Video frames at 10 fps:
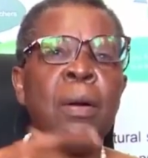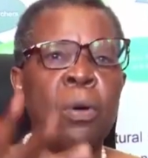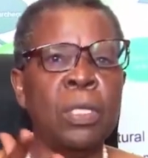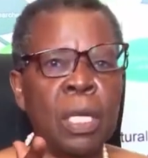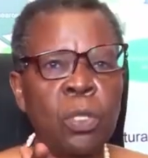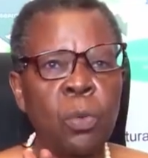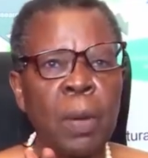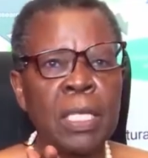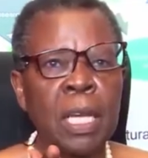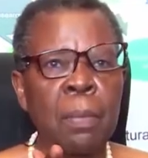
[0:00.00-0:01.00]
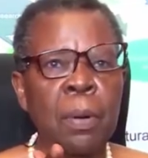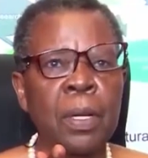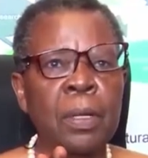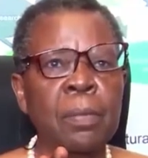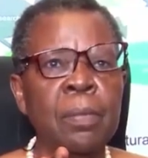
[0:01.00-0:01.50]
are causing too much
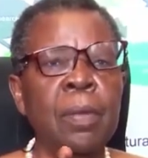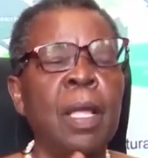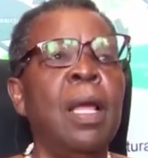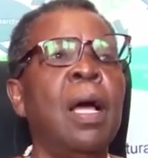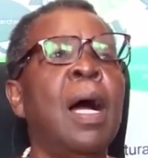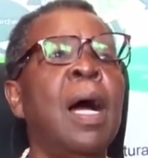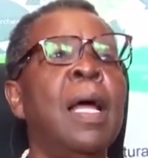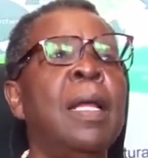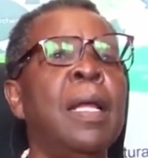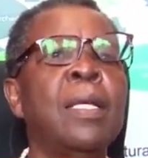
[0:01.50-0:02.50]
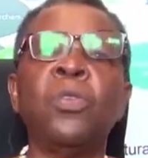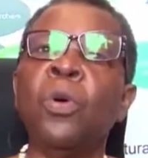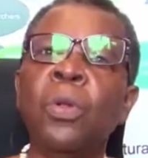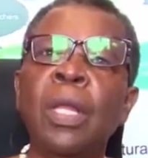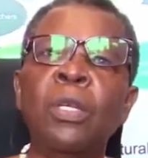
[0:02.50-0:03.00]
carbon, and
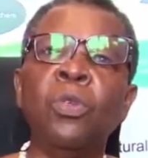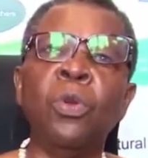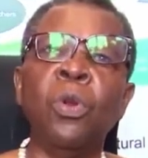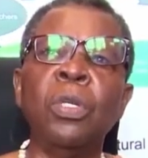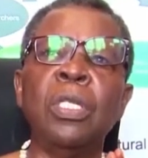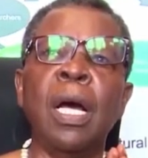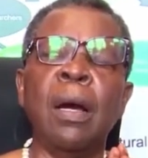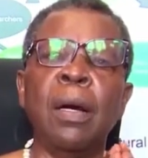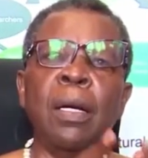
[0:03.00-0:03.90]
so they should not